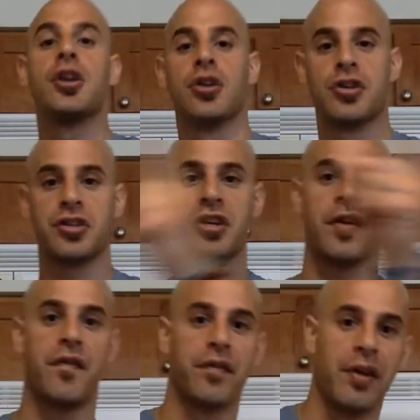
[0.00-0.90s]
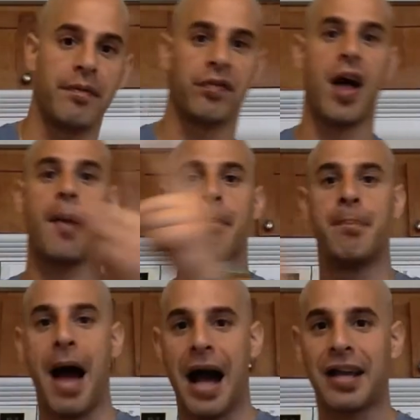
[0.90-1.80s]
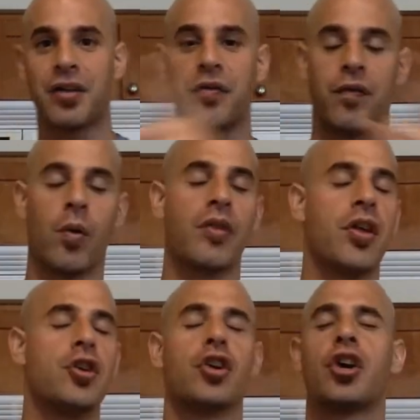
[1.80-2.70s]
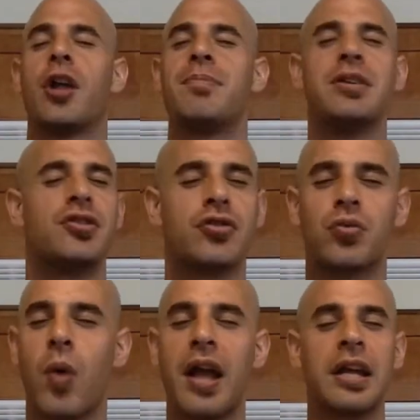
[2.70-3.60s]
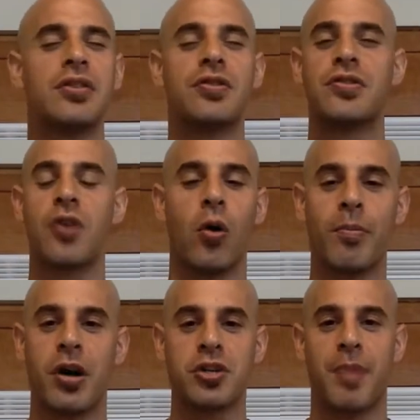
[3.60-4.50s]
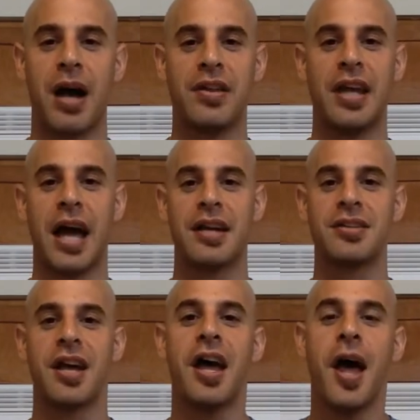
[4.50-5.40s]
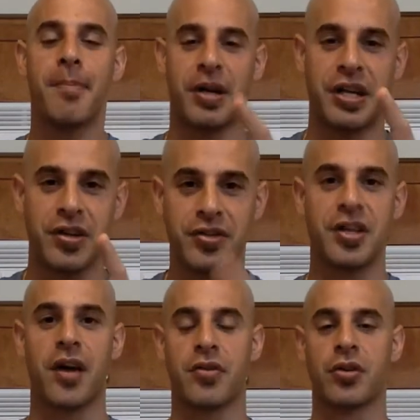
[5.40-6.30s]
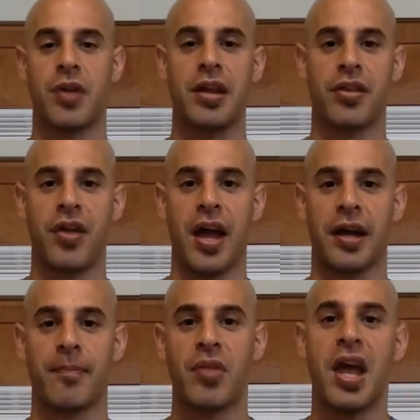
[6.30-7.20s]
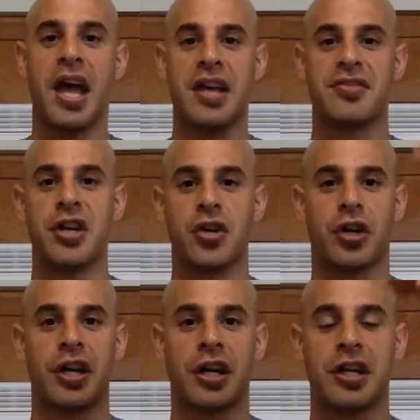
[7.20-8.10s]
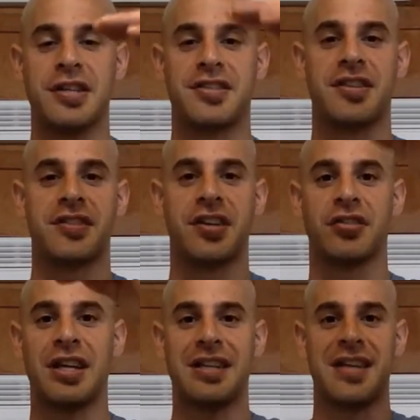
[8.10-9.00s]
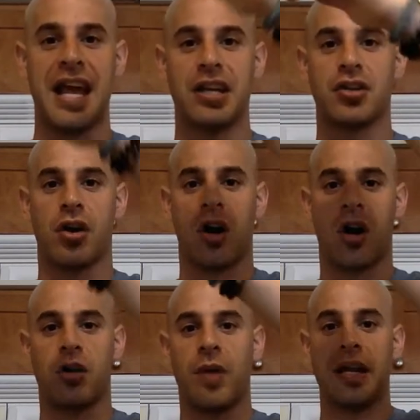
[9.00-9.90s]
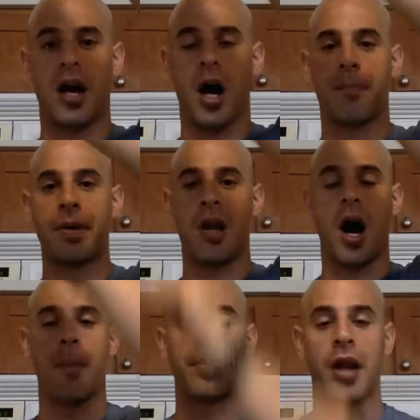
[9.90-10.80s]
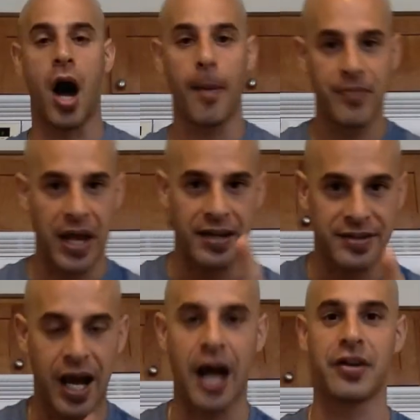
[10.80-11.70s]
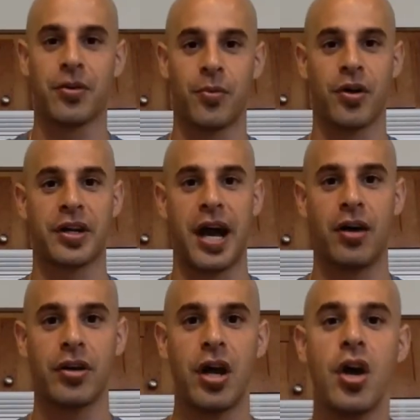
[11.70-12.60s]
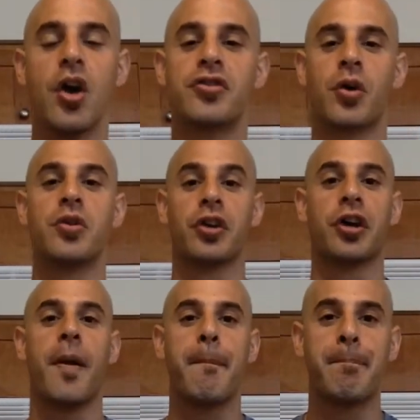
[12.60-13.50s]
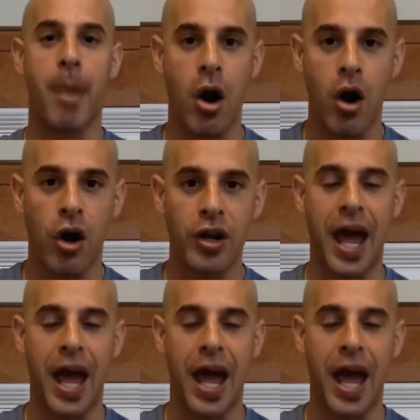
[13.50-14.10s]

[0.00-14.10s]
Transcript: you're just going to flip flop back and forth. You're going to be sweating so much by the end. But here's the other great thing is that you're going to consistently take your heart rate up and up and up that entire workout. So you're going to burn